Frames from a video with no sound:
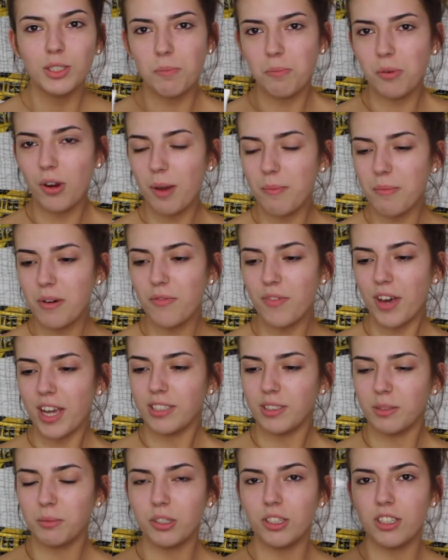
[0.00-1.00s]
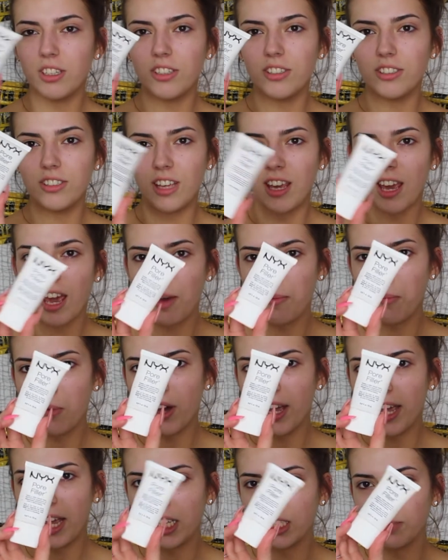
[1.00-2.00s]
To prime my face, I'm going to use the
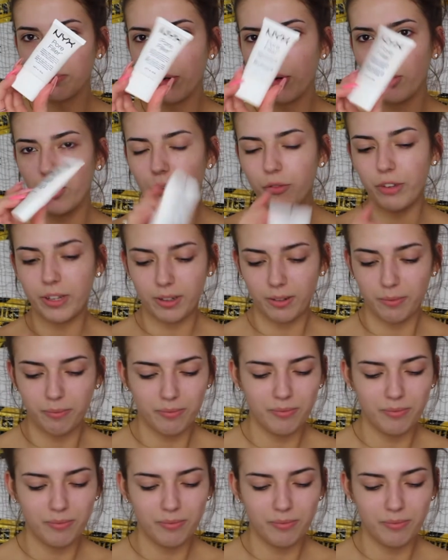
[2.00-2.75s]
NYX Pore Fit.